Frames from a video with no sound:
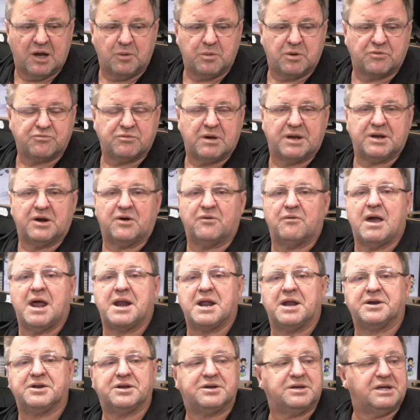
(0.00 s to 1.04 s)
we're running around
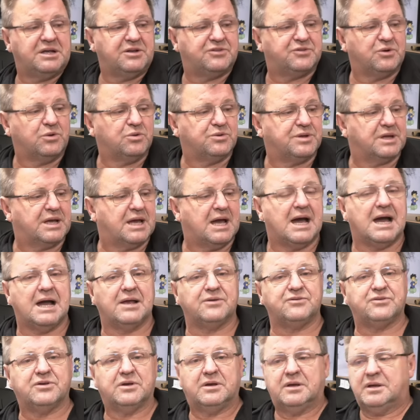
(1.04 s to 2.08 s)
underneath all the
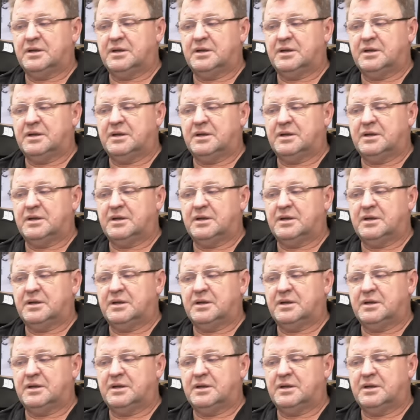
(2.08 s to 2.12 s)
cars,